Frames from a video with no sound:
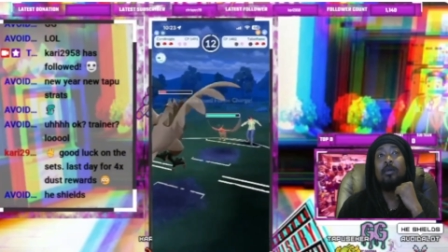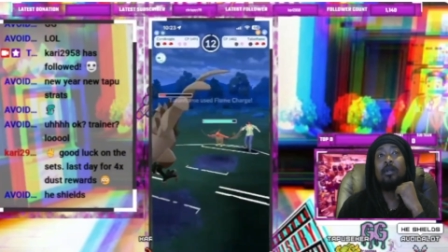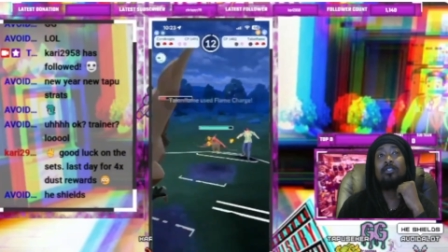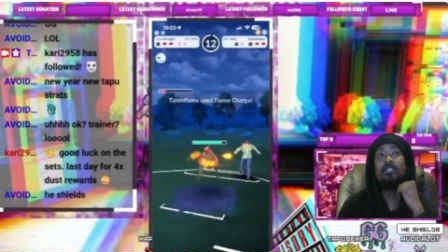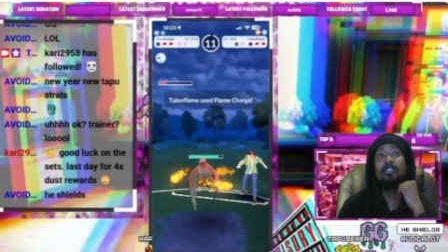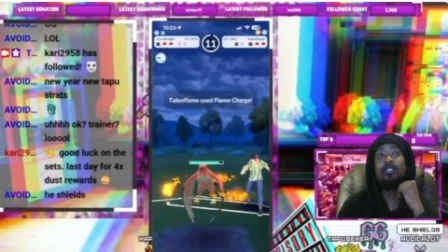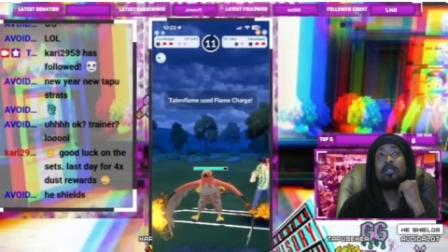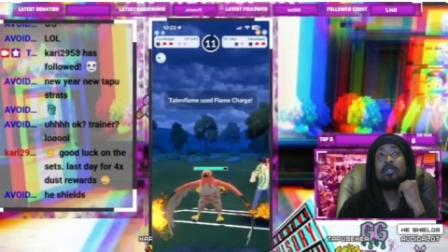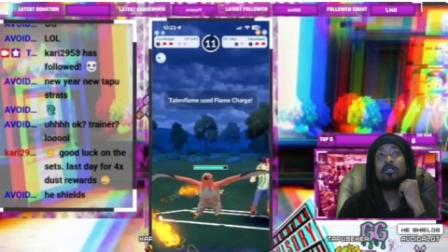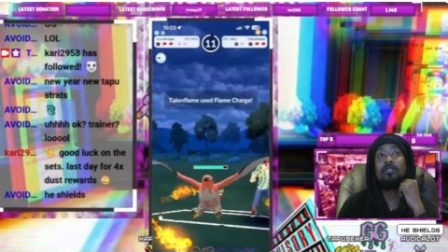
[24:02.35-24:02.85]
our
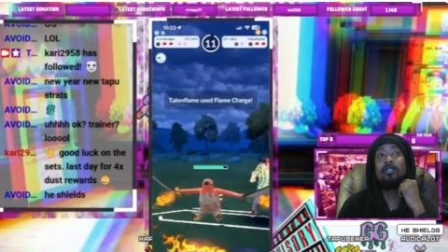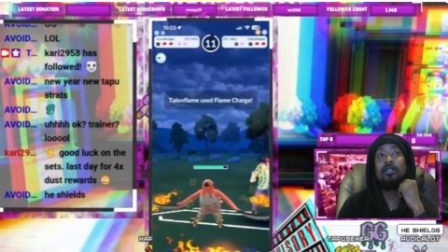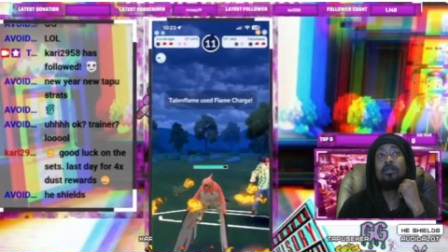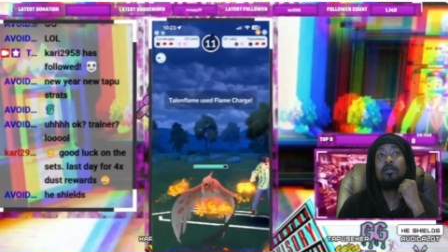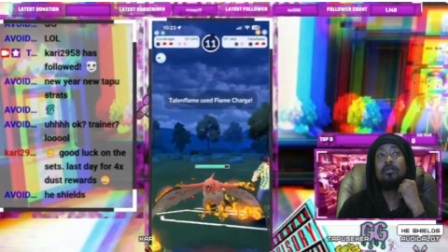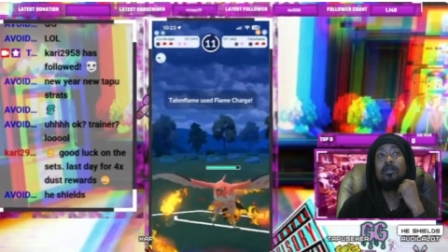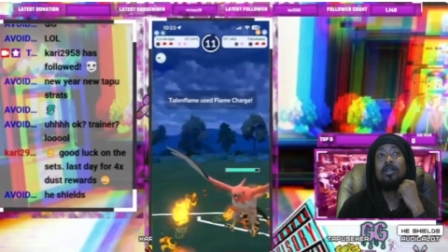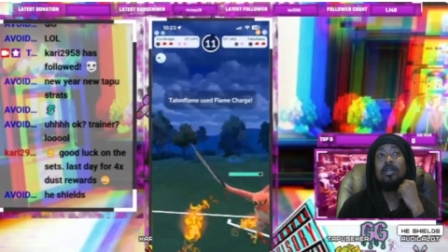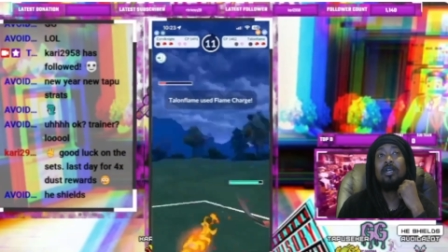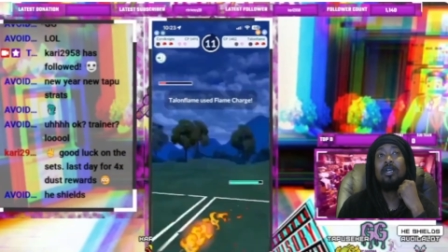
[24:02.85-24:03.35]
shields
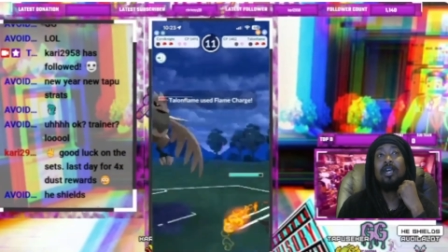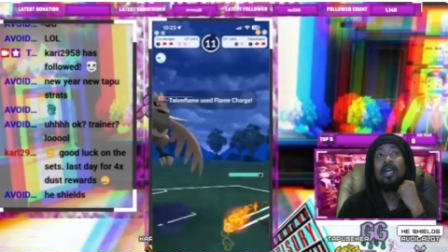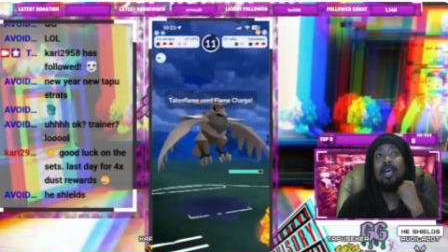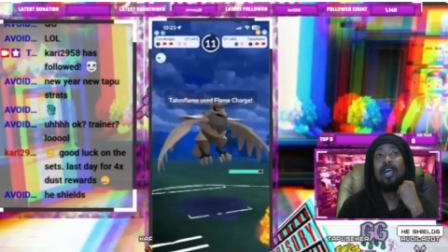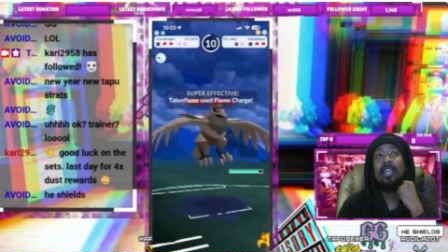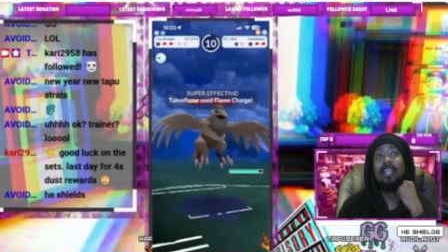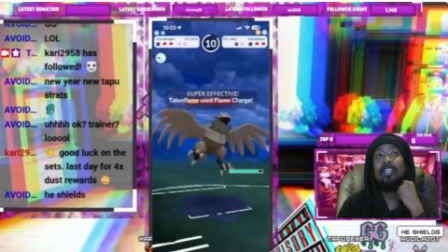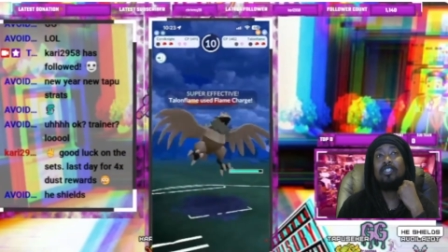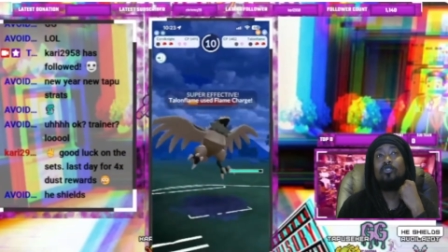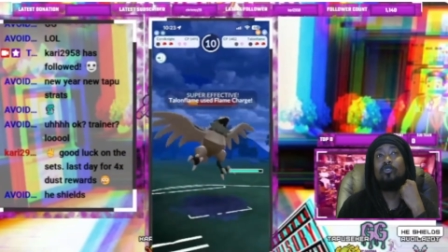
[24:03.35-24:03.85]
though,
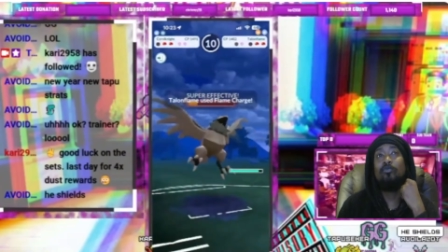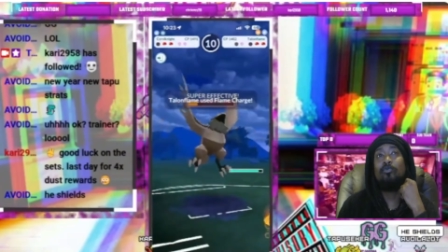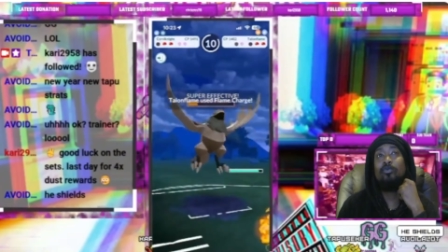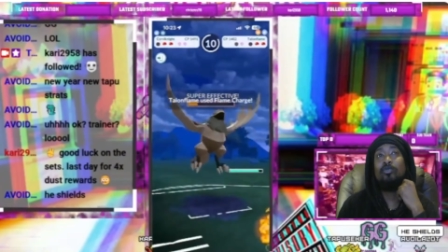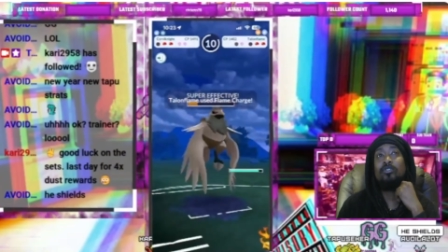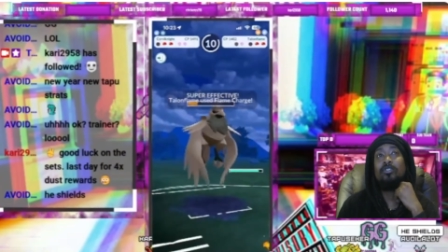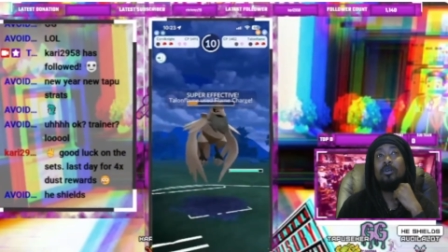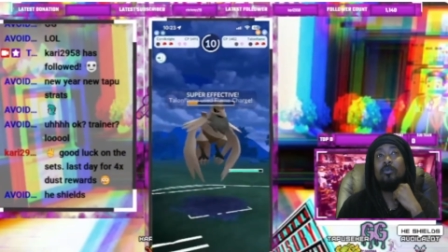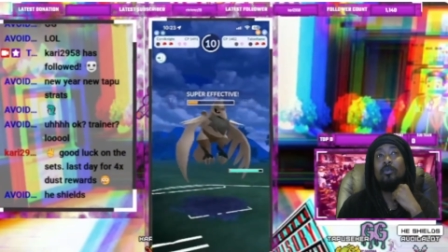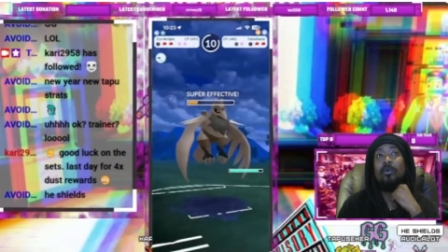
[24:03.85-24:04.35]
and they do
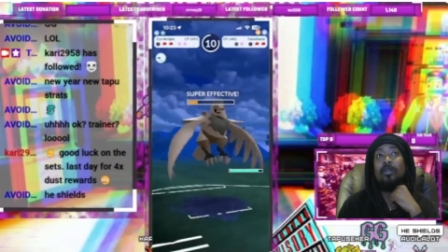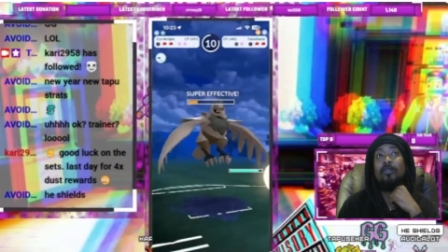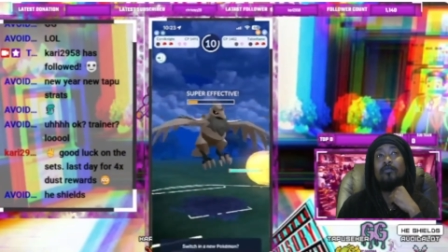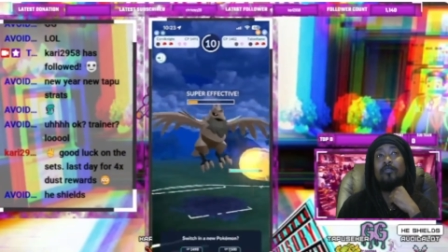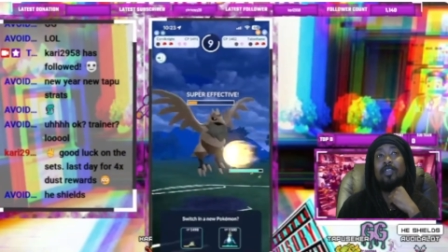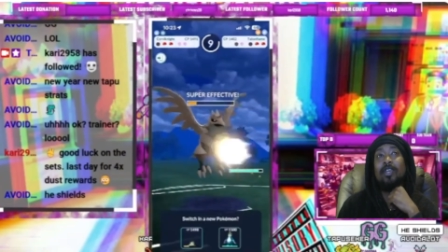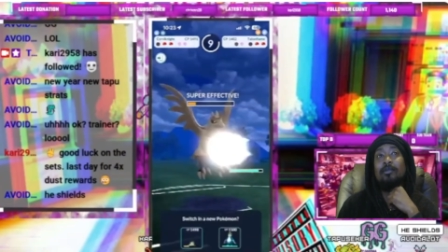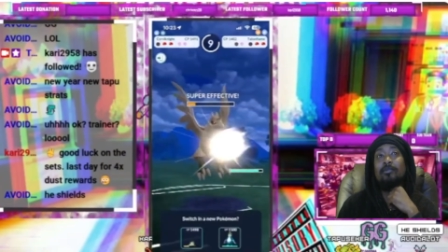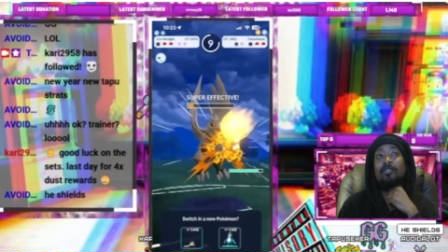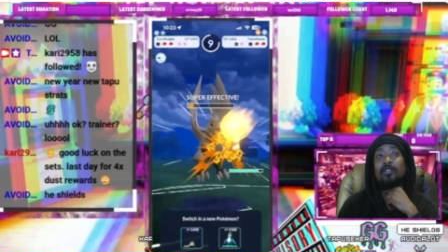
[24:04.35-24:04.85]
boost up with a
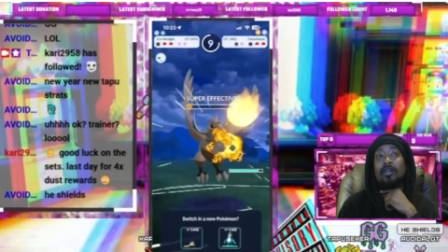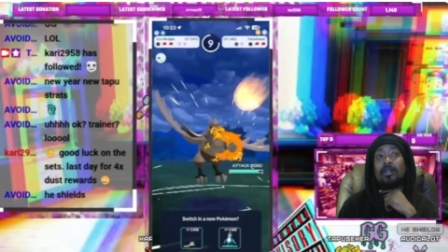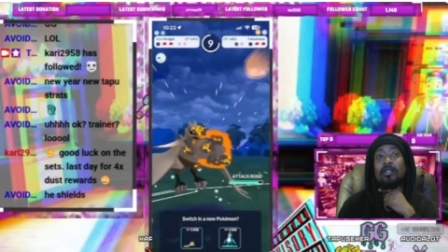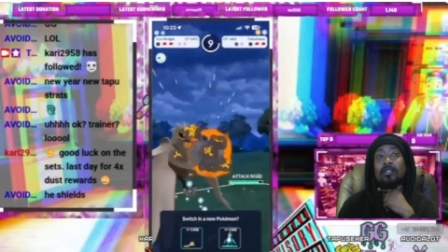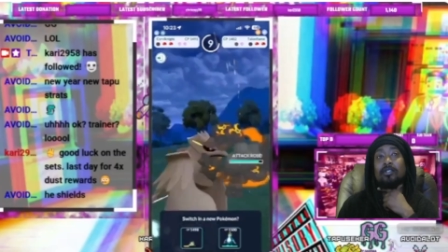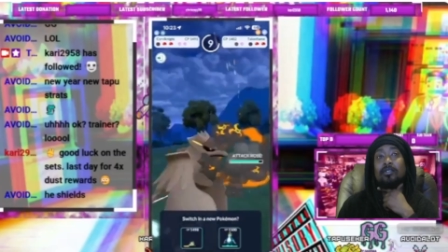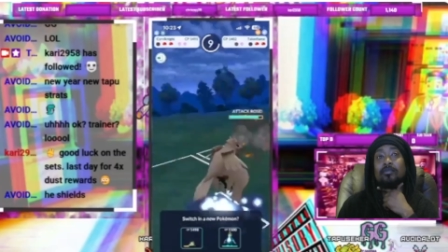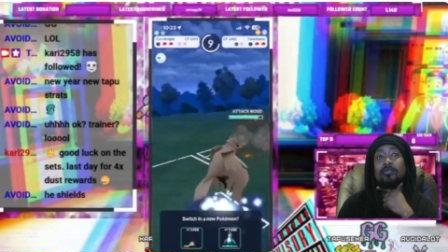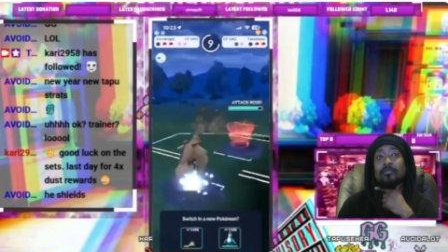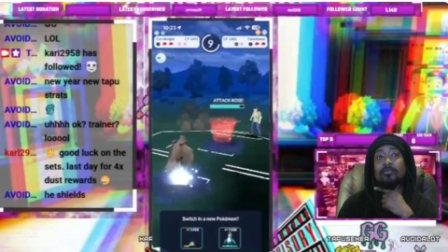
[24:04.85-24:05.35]
flame
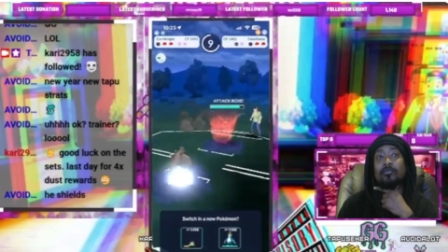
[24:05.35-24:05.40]
charge.